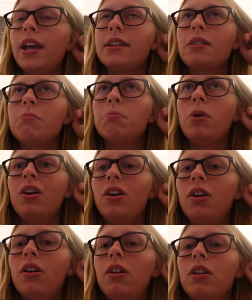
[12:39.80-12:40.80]
at the
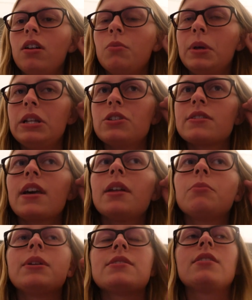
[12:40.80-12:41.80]
mall, we just had
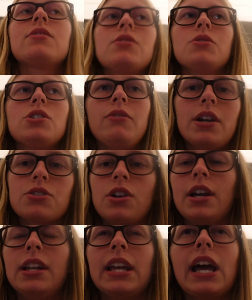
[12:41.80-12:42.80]
went to the sushi
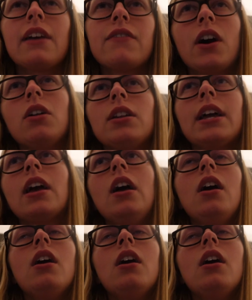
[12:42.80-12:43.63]
restaurant and like I felt like